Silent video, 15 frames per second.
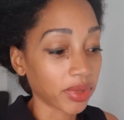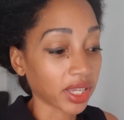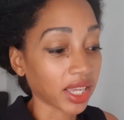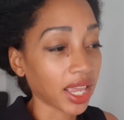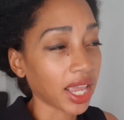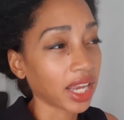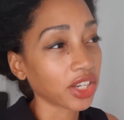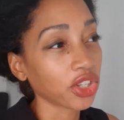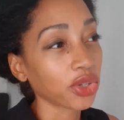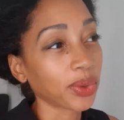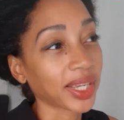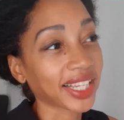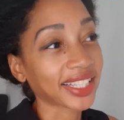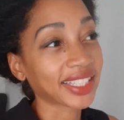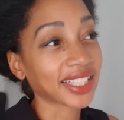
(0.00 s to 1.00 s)
but can you
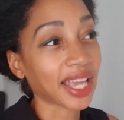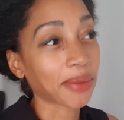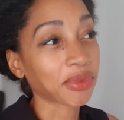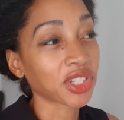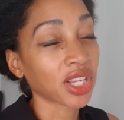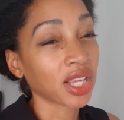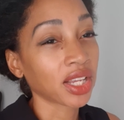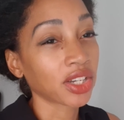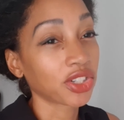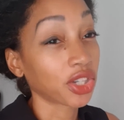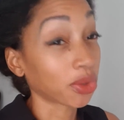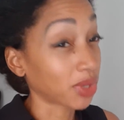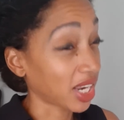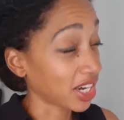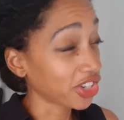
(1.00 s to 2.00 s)
accept
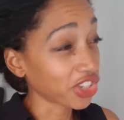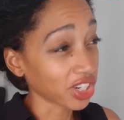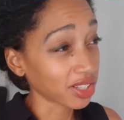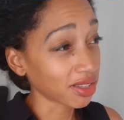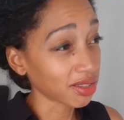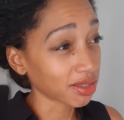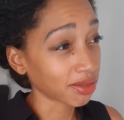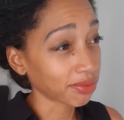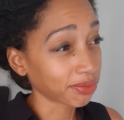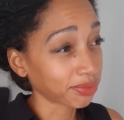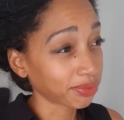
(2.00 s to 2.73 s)
donations?